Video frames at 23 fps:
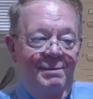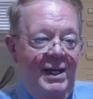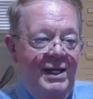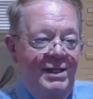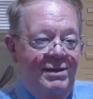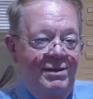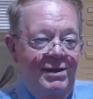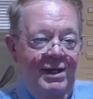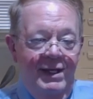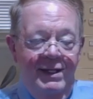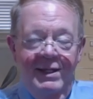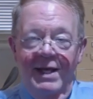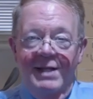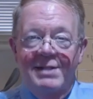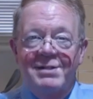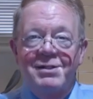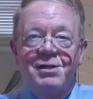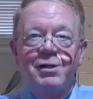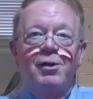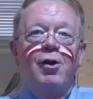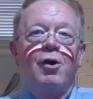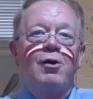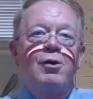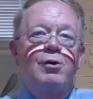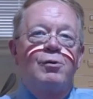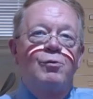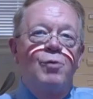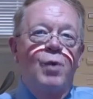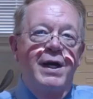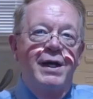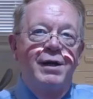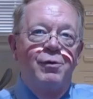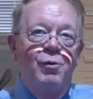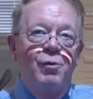may think that's a
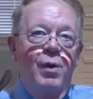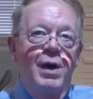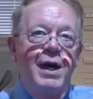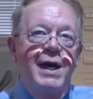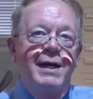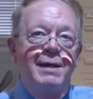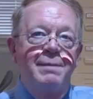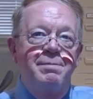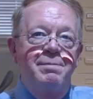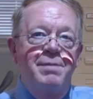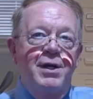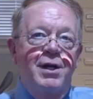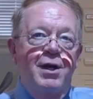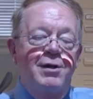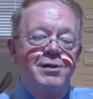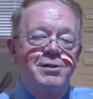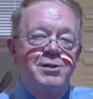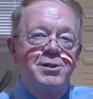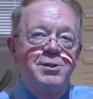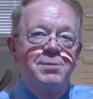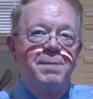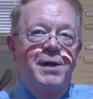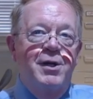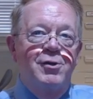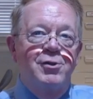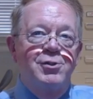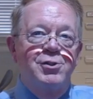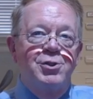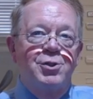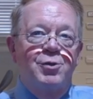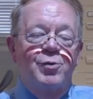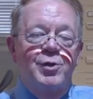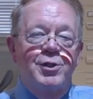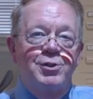long way away, but on
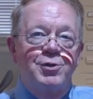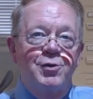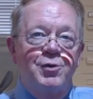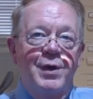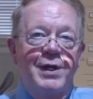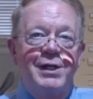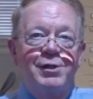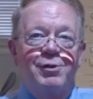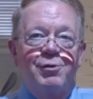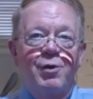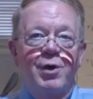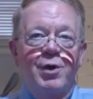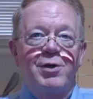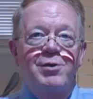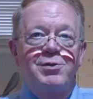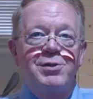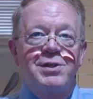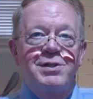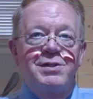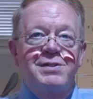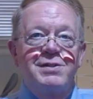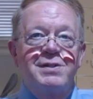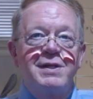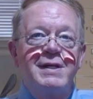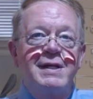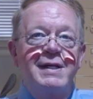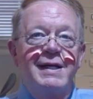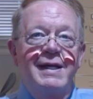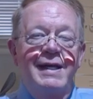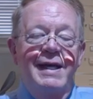spiritual retreat cruises,